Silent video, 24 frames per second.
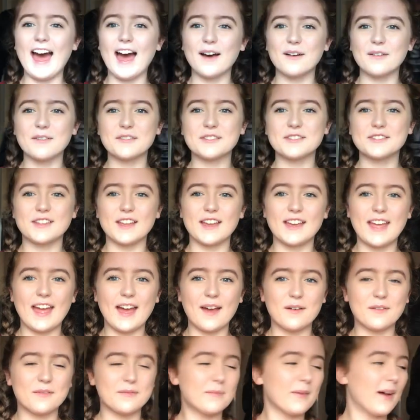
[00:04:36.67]
Out of sight,
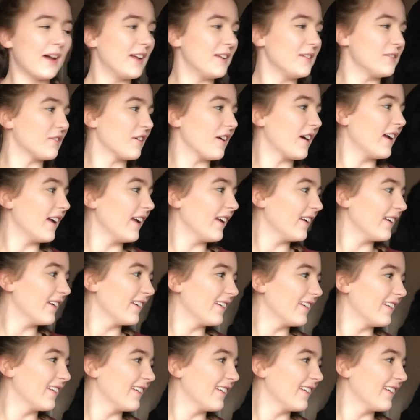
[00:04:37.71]
out of mind, right?